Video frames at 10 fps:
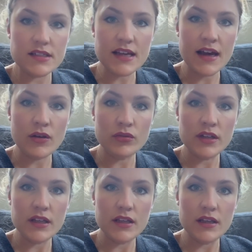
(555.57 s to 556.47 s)
down
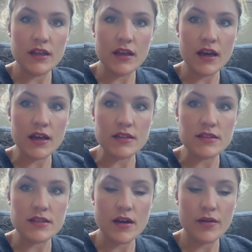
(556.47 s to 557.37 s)

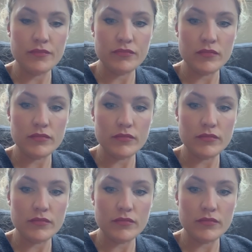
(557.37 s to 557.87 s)
at a